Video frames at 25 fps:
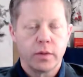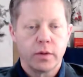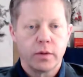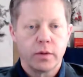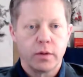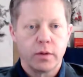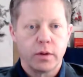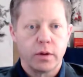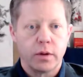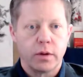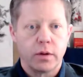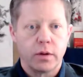
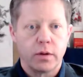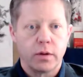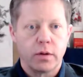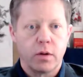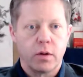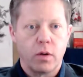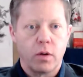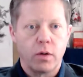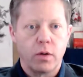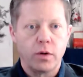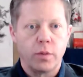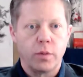uh,
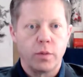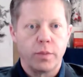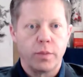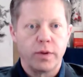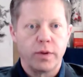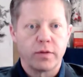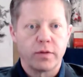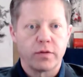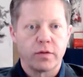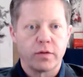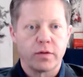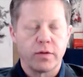on your
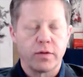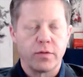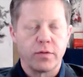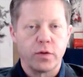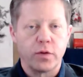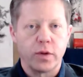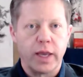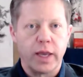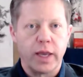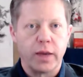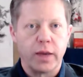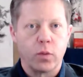business if
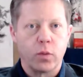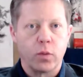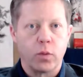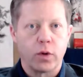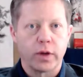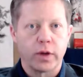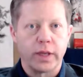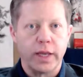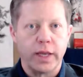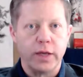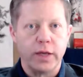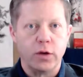you can't
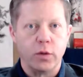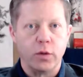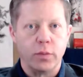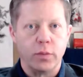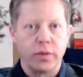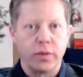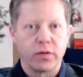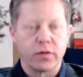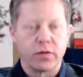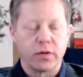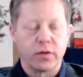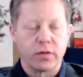work in your
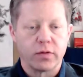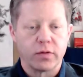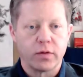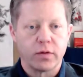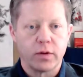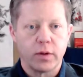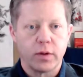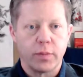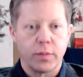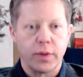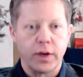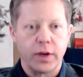business,
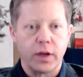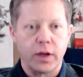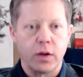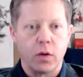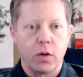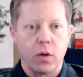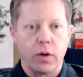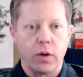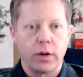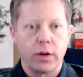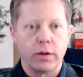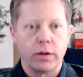depending
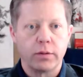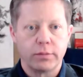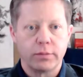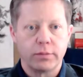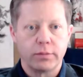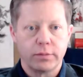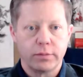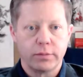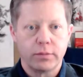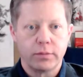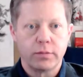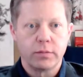on
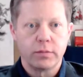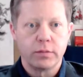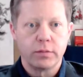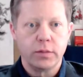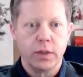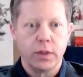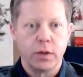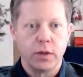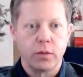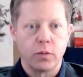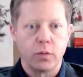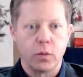
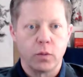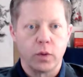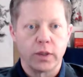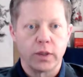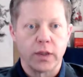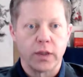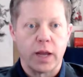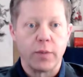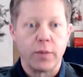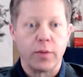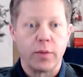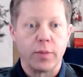you know what
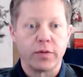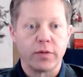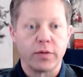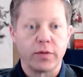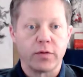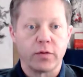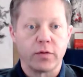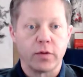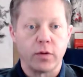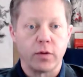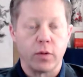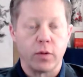type of
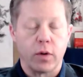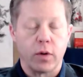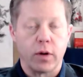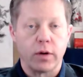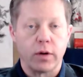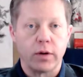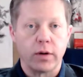business that you are.